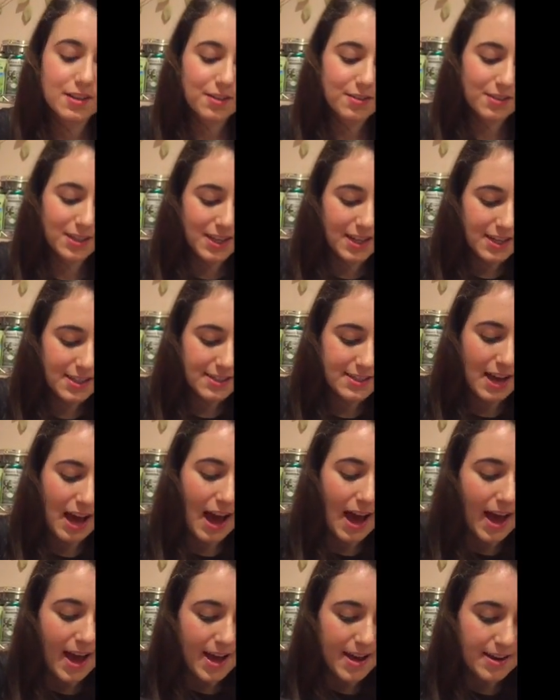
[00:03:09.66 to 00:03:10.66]
ingredient to
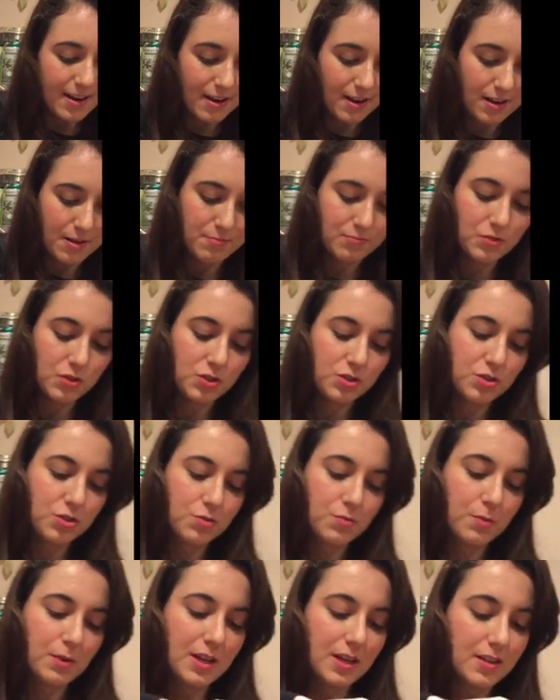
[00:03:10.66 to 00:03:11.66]
add to
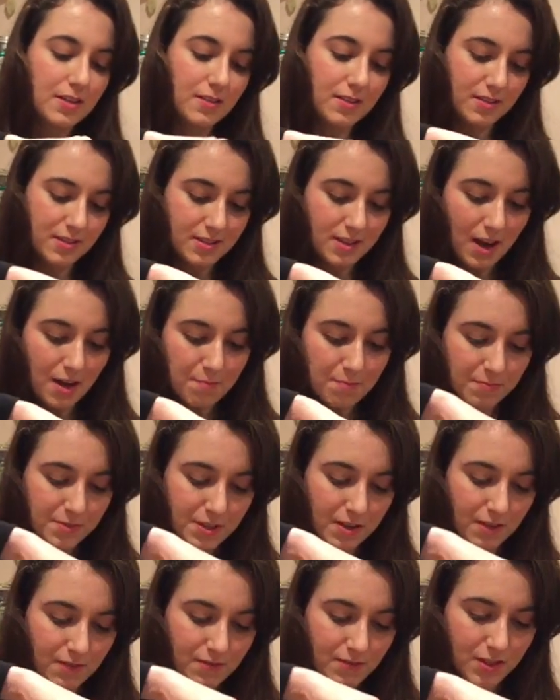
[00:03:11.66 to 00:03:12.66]
sweet types
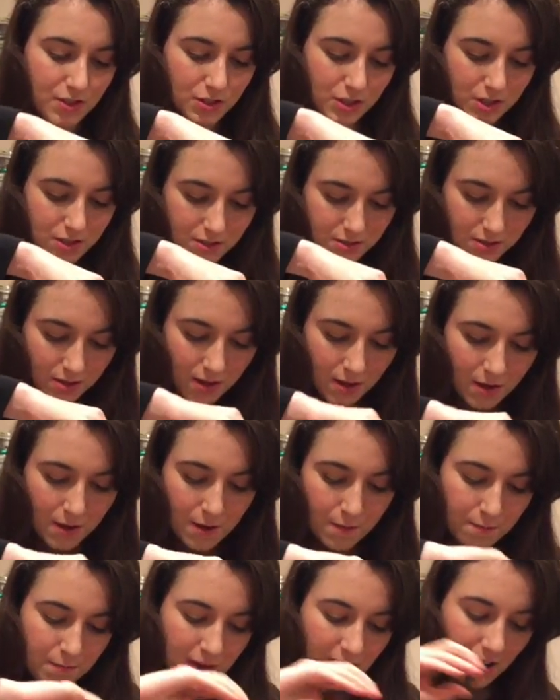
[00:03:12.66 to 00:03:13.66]
of dishes
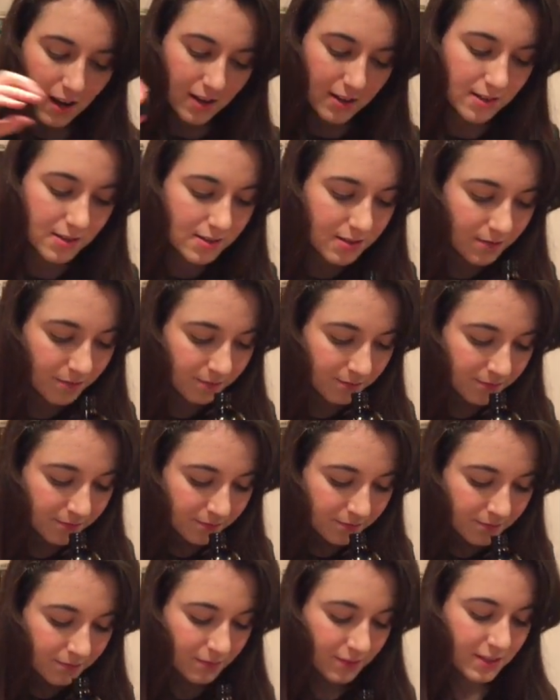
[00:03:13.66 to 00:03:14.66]
because
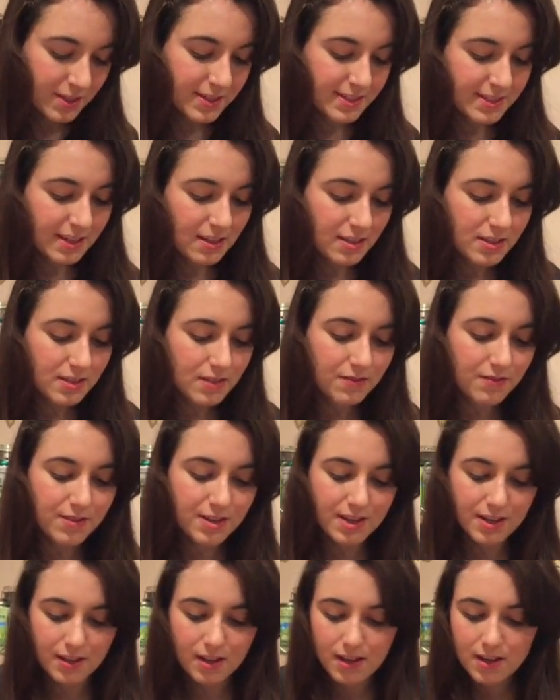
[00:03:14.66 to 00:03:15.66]
the scent of
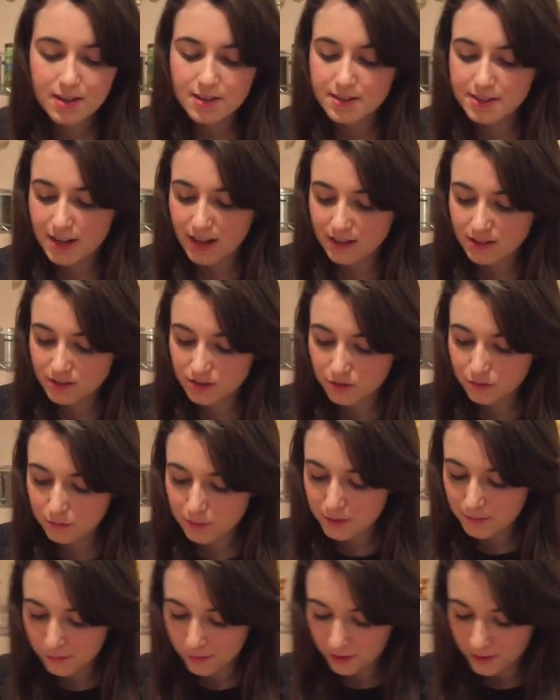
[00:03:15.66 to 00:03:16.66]
vanilla is actually what
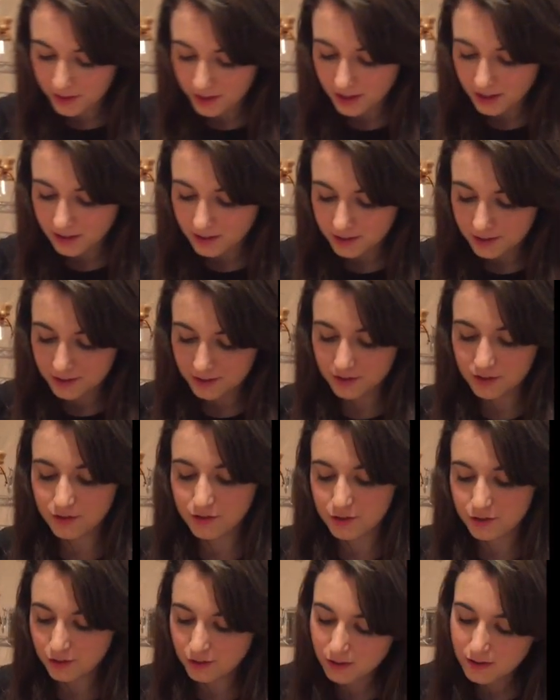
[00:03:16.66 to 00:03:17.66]
people think
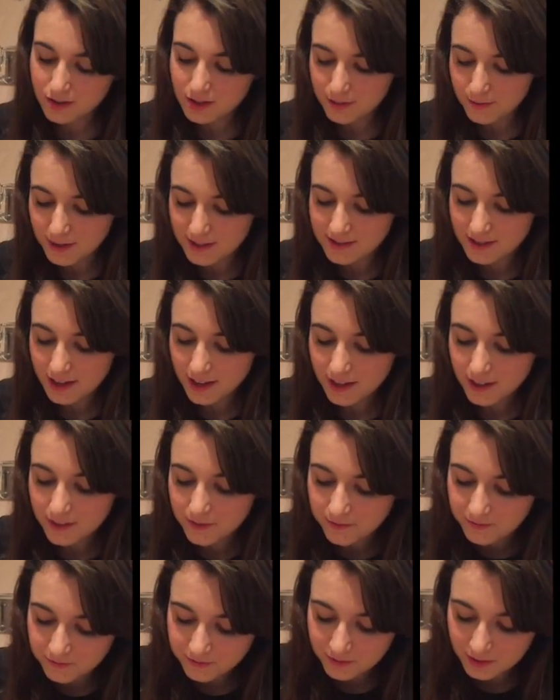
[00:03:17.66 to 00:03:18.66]
sugar smells like,
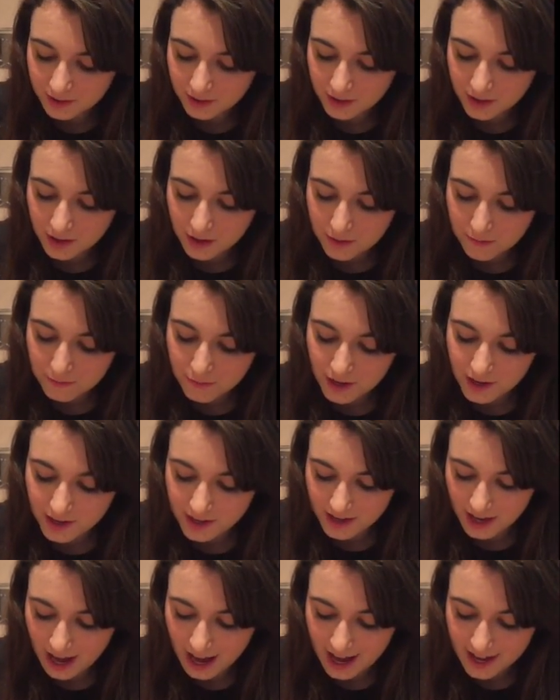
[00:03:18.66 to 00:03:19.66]
but
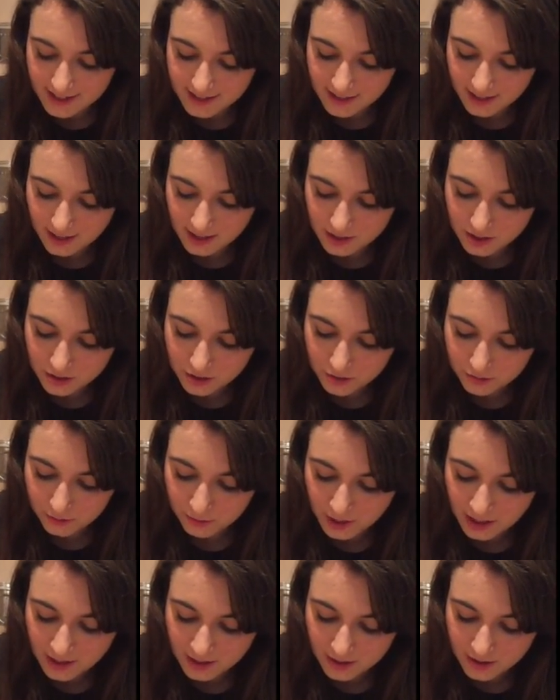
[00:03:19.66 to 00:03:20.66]
it adds like a
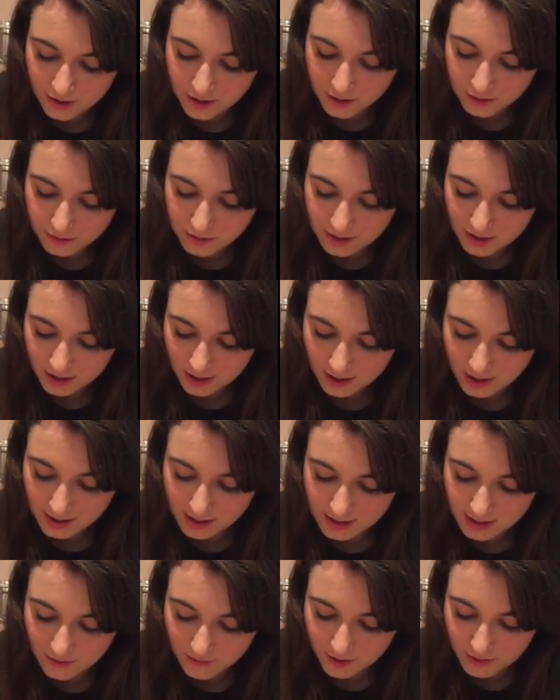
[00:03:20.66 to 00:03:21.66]
sweet note to
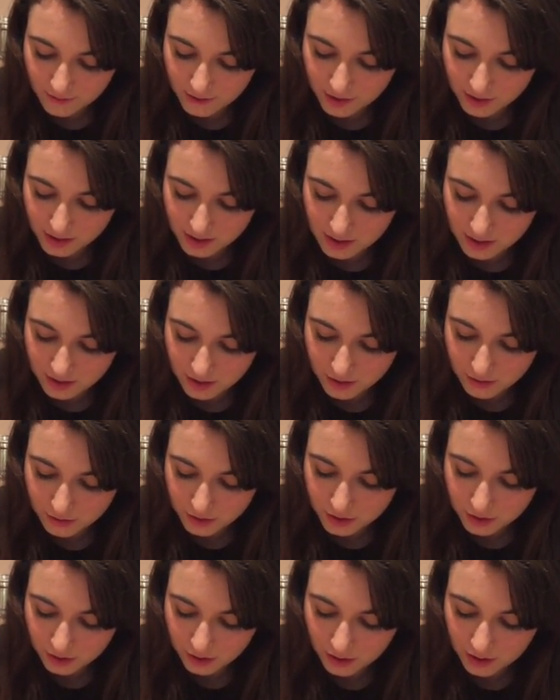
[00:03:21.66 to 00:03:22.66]
things even if there is no
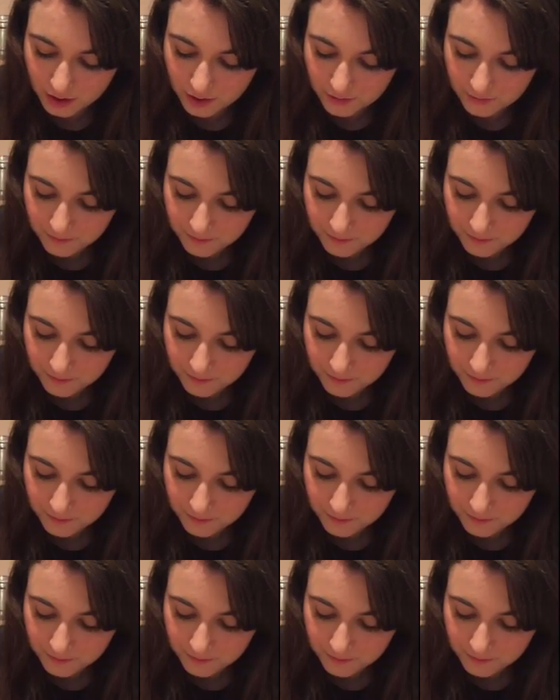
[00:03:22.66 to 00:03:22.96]
sugar.